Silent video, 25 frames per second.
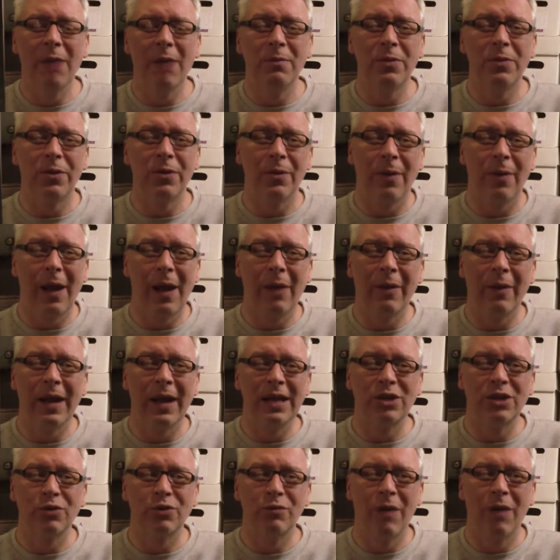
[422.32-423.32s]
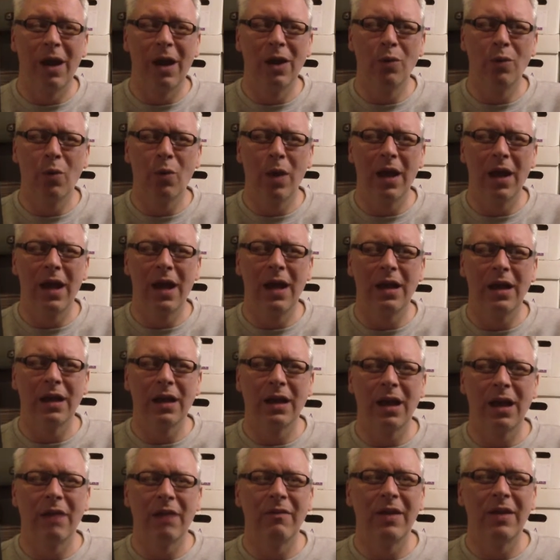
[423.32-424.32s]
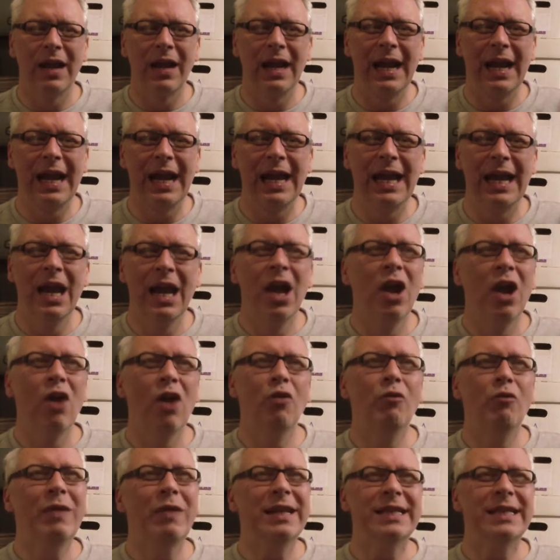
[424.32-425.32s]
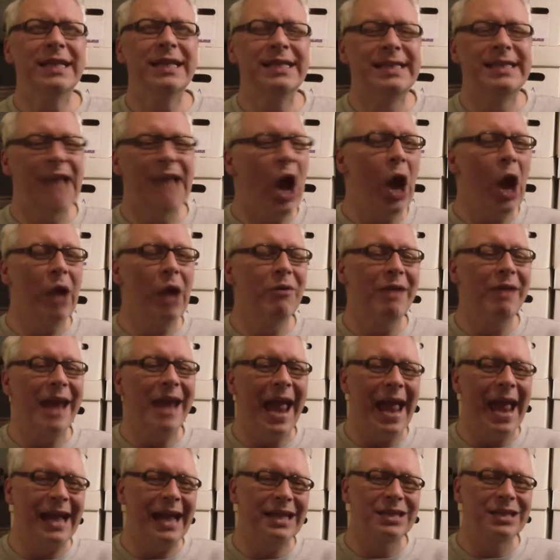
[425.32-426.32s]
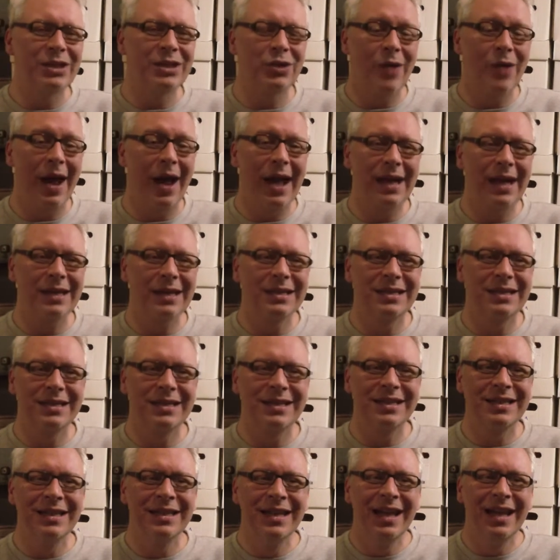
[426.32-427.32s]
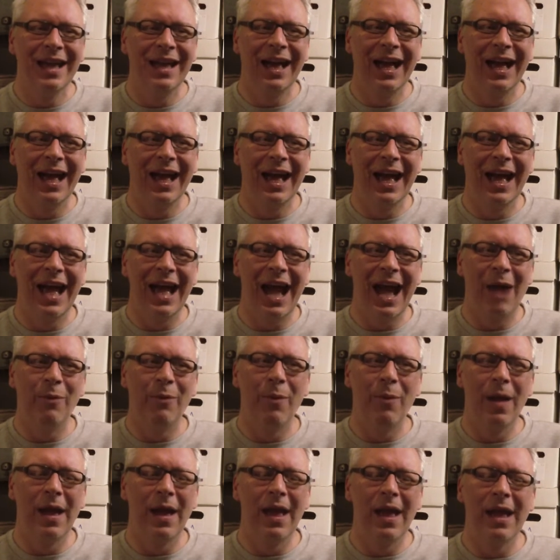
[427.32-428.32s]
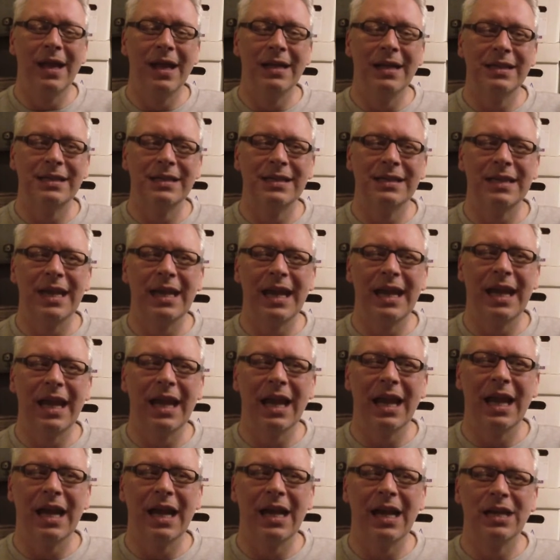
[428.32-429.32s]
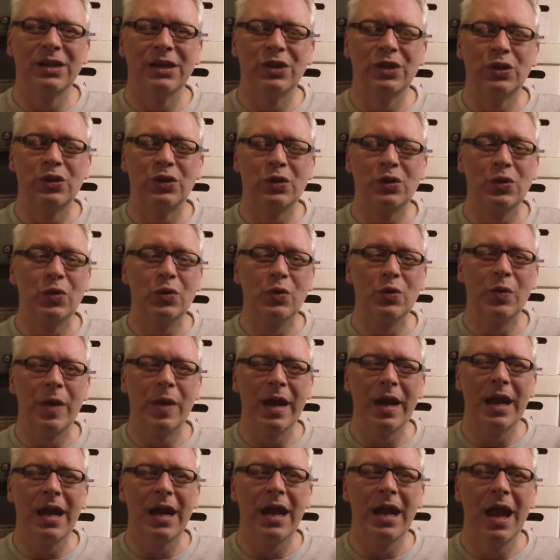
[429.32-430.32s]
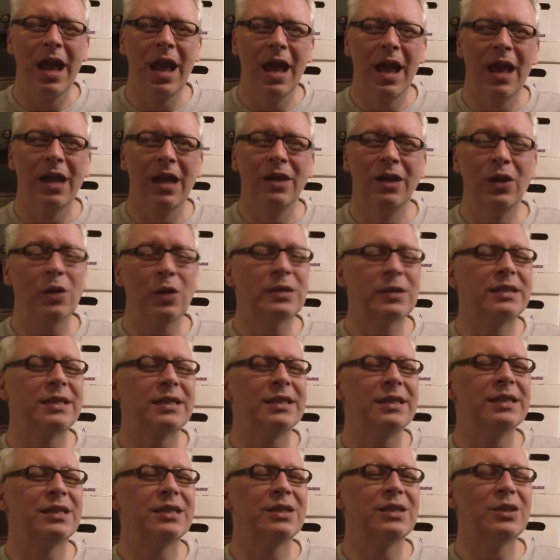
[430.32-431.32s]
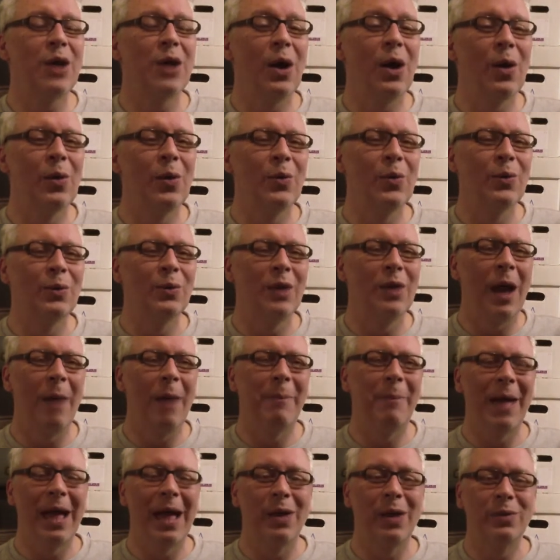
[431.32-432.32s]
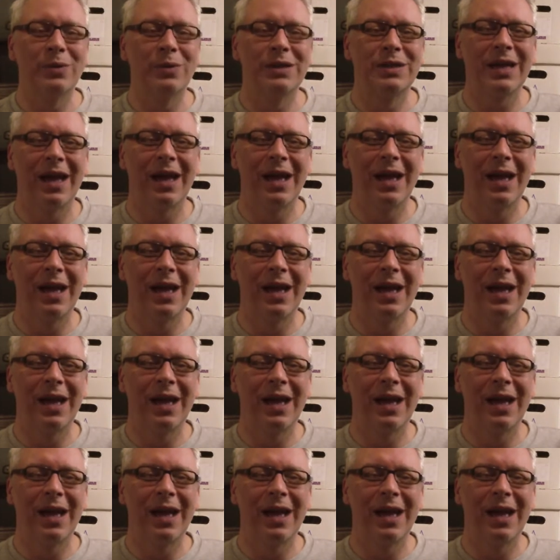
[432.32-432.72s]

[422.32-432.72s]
throughout its run. We're currently reading diary extracts and we're seeing a story not since told about